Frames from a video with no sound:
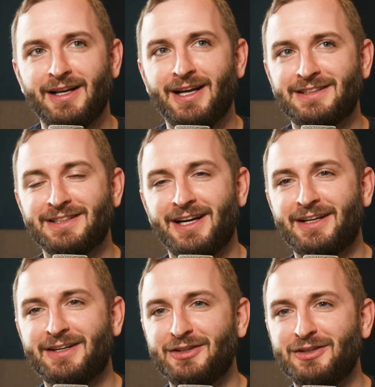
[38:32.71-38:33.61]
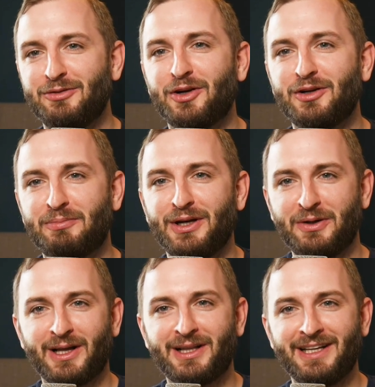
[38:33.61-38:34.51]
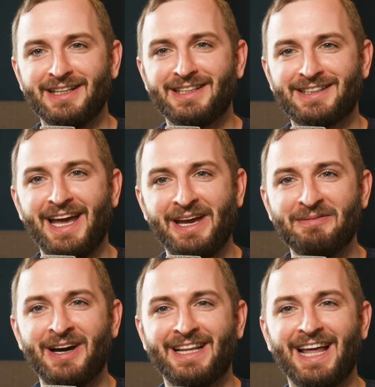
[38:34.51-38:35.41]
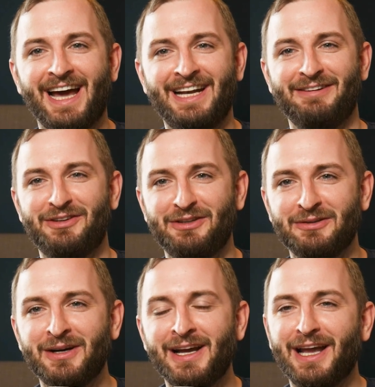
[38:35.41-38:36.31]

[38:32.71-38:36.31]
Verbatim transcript: It's like you learn pretty quickly in this game that if you